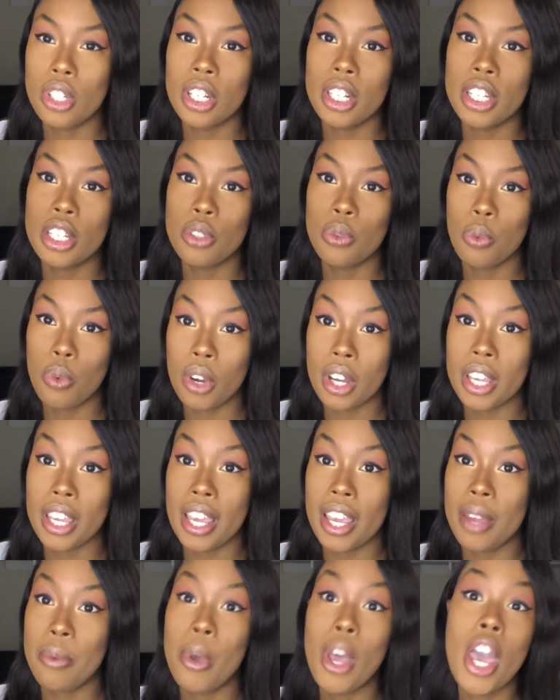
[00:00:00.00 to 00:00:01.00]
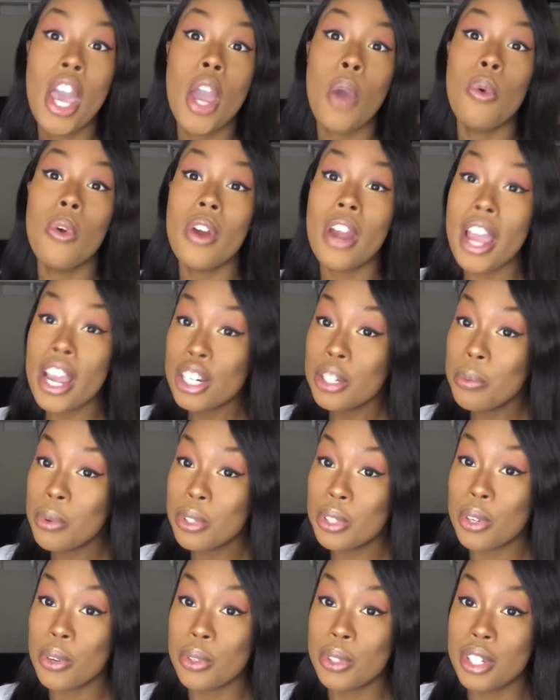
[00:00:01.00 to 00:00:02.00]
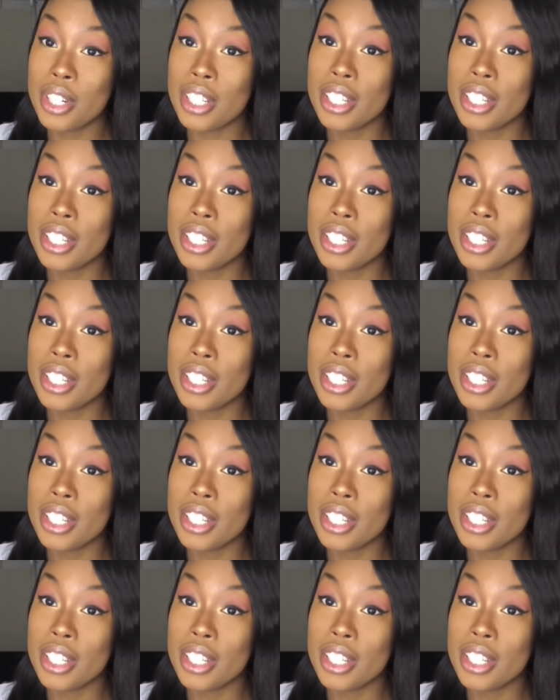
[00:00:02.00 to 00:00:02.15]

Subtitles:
at least one game. We were actually supposed to go to